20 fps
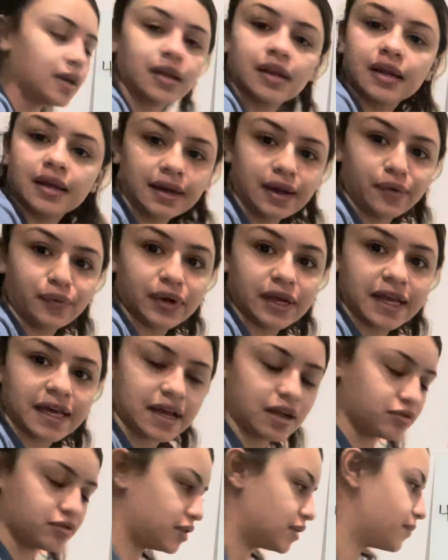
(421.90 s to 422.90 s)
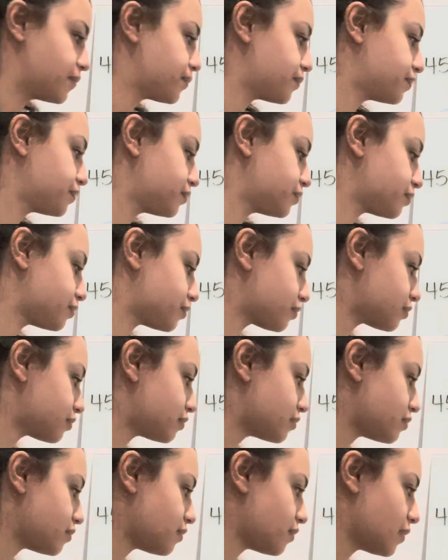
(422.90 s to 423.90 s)
now we're gonna count them.
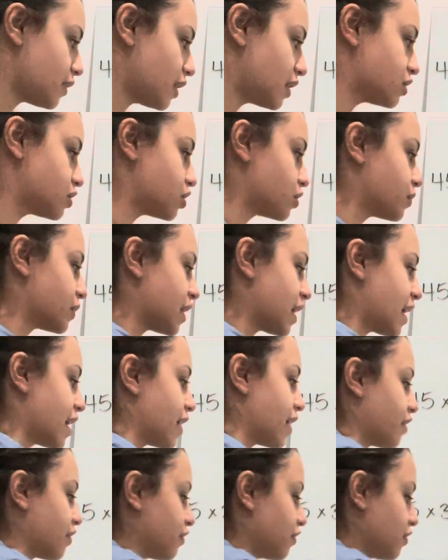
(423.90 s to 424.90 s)
So we have